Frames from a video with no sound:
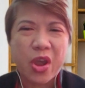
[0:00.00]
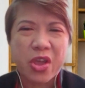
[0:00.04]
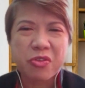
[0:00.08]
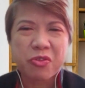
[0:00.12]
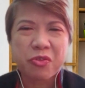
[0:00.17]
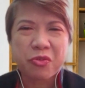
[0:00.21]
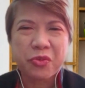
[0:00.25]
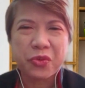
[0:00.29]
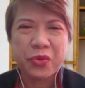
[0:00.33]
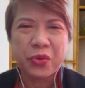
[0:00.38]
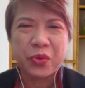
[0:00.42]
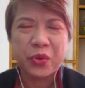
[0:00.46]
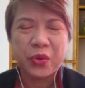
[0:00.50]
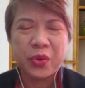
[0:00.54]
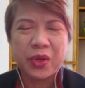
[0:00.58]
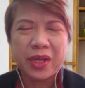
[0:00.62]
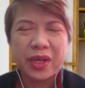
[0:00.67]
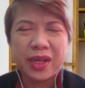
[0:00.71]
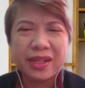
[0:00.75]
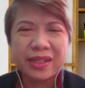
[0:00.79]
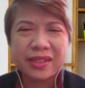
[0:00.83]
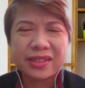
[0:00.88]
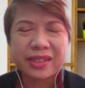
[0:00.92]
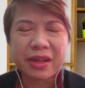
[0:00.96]
through
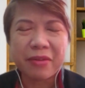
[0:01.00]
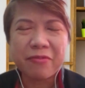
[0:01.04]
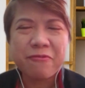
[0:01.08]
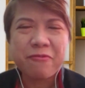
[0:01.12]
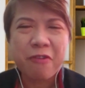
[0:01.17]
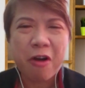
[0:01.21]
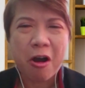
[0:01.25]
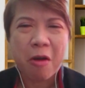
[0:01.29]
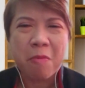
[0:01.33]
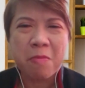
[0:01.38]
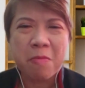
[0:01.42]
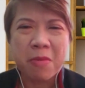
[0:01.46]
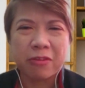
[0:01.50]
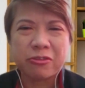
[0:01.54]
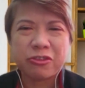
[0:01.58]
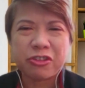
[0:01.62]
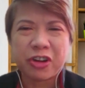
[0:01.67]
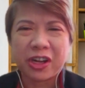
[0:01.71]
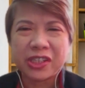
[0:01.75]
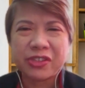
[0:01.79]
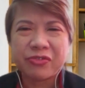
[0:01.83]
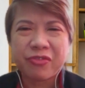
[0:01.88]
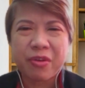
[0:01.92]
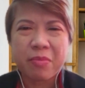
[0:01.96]
some form of
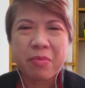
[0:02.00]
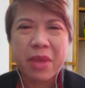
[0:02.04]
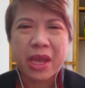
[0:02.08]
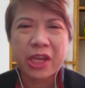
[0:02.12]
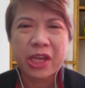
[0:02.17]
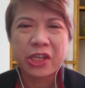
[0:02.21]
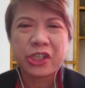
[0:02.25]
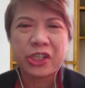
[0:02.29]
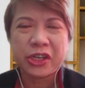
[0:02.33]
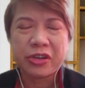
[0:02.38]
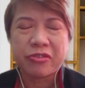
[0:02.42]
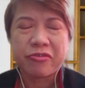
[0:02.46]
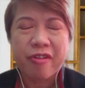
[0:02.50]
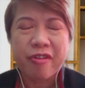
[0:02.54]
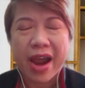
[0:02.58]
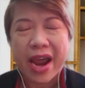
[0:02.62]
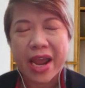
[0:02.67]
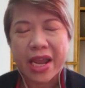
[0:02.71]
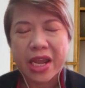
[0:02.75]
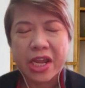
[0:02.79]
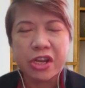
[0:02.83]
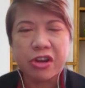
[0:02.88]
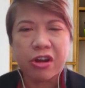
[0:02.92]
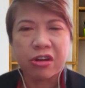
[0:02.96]
transformation,
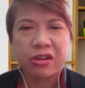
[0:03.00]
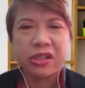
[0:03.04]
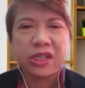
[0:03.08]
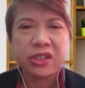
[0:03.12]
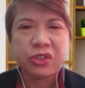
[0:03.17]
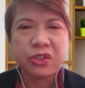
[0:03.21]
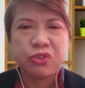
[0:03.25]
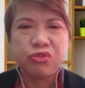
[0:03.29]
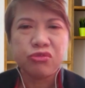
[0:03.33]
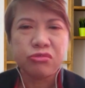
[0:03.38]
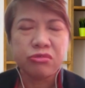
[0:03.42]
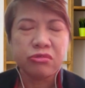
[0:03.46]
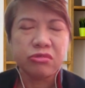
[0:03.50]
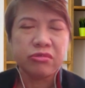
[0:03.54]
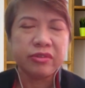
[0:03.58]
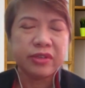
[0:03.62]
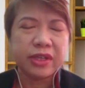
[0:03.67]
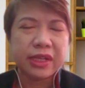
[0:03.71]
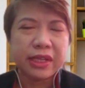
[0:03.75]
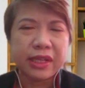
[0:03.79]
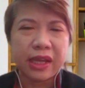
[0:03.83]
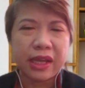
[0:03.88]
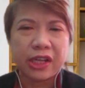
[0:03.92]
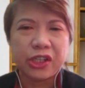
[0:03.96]
right, in order to
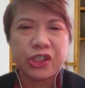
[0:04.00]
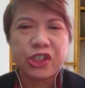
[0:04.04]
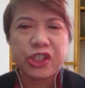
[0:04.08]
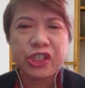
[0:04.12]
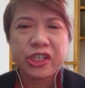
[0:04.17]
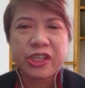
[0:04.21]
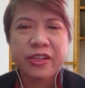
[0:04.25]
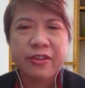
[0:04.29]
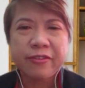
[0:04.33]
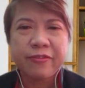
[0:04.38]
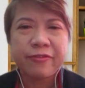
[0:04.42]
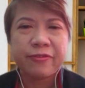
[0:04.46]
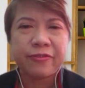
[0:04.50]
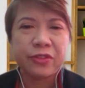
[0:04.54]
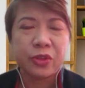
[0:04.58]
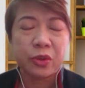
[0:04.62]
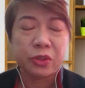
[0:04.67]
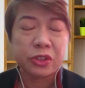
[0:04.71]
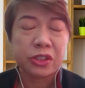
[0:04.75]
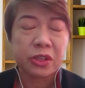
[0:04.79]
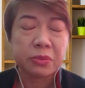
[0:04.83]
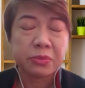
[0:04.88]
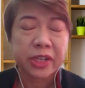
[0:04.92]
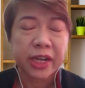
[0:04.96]
achieve
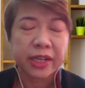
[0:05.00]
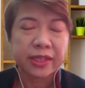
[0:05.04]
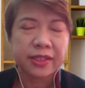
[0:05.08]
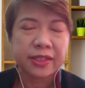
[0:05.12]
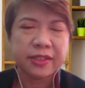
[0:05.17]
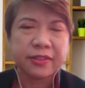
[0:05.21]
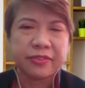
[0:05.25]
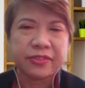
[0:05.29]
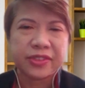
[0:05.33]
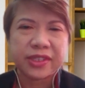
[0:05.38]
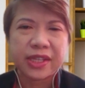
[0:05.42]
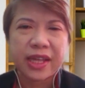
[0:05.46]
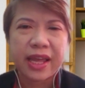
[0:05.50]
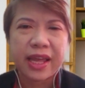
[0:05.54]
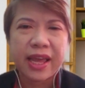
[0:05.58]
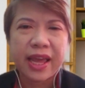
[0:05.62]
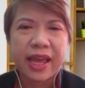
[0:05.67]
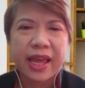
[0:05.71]
those objectives.